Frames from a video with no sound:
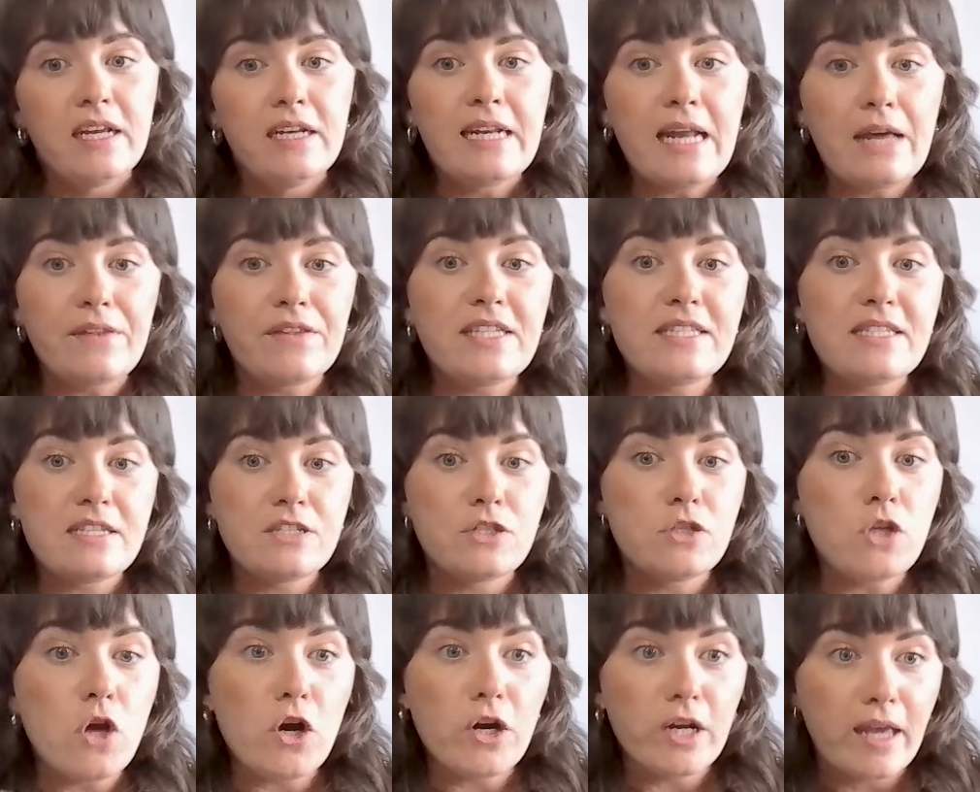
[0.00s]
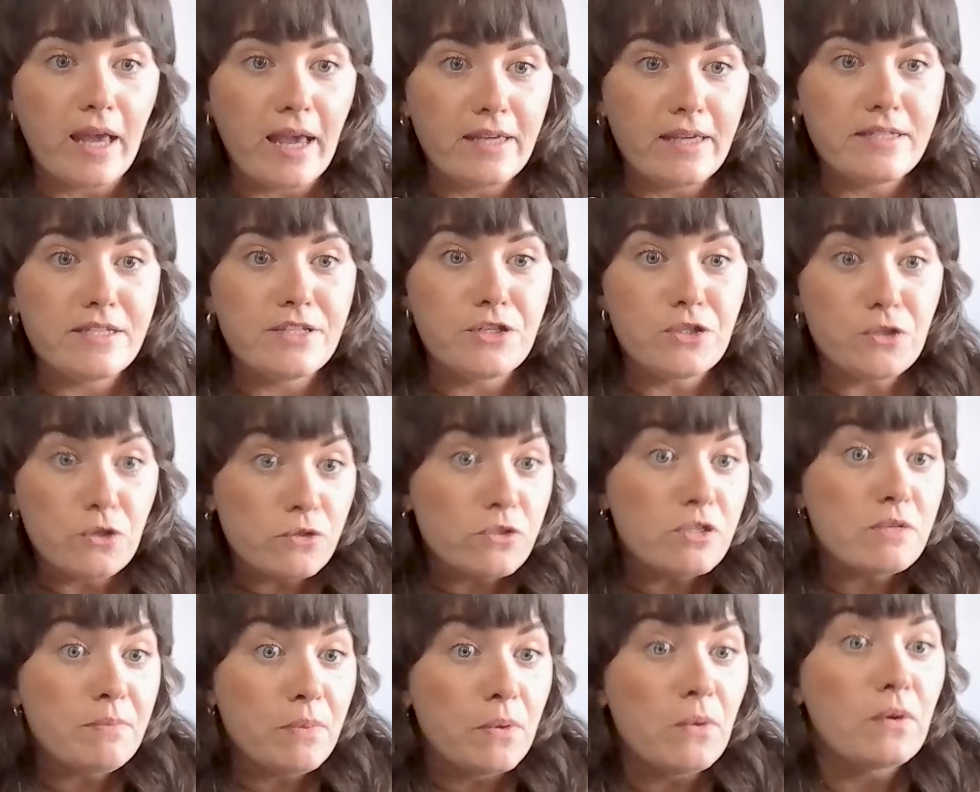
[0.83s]
Now, this is not a case to
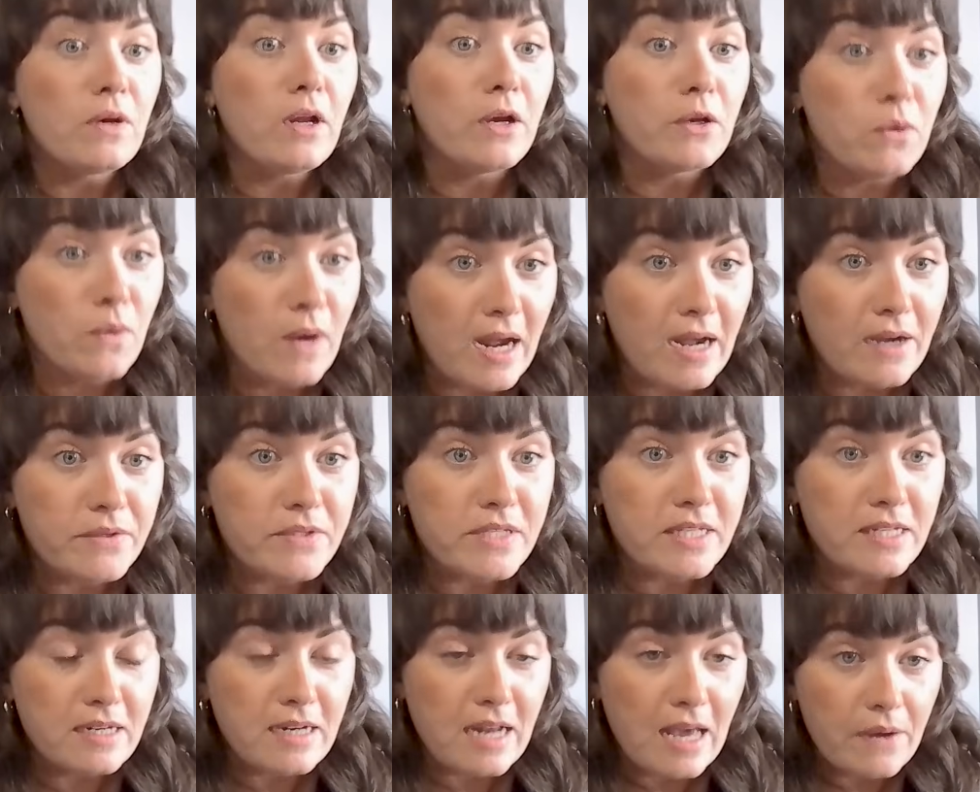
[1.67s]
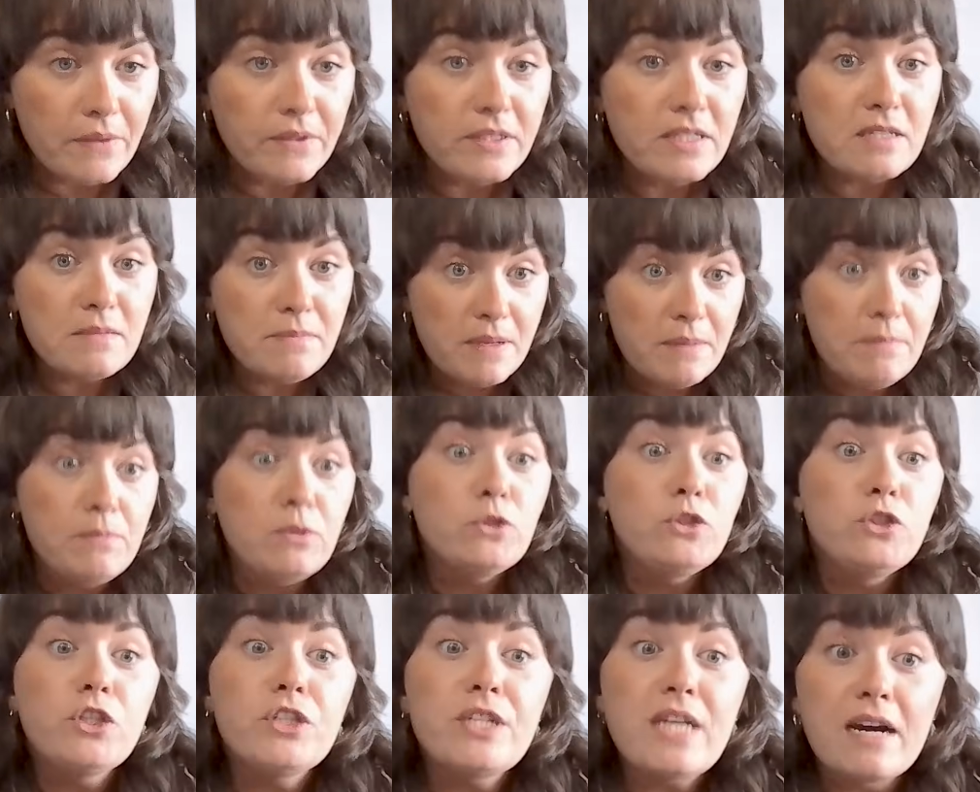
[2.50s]
not support local housing allowance.
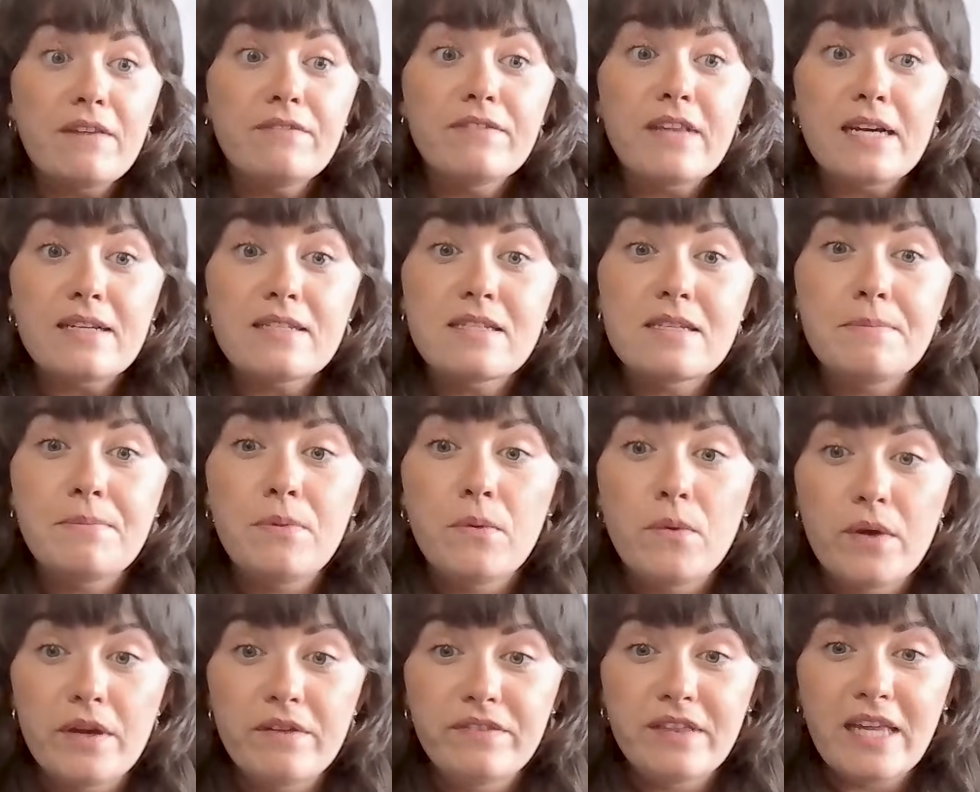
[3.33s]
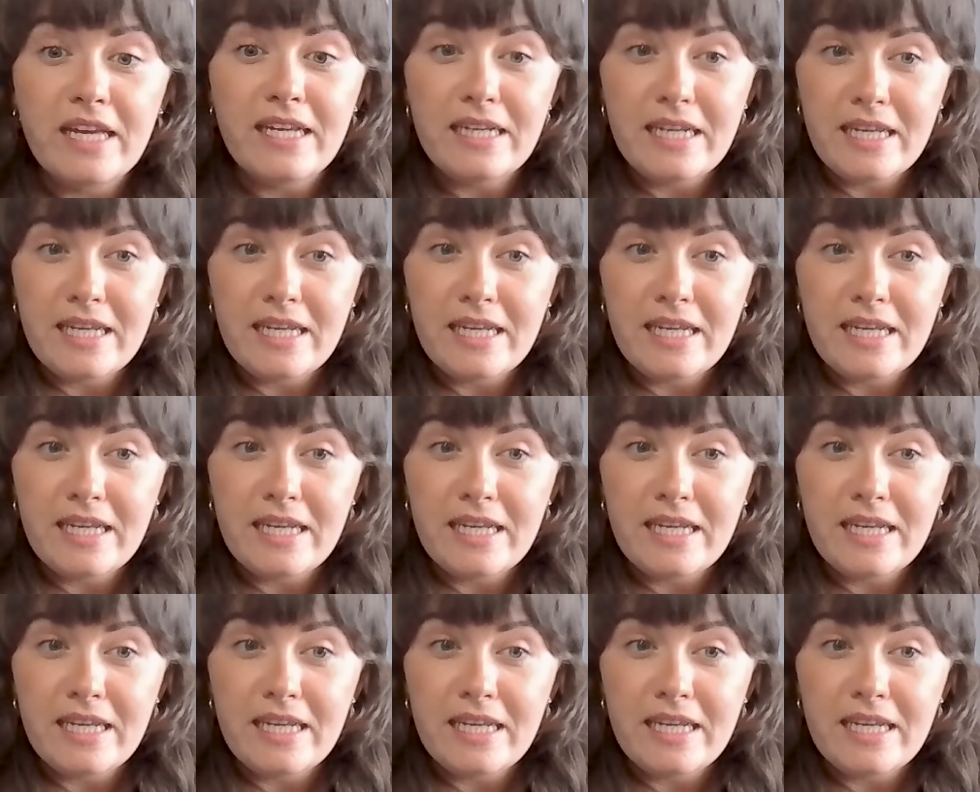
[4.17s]
People should have that support if they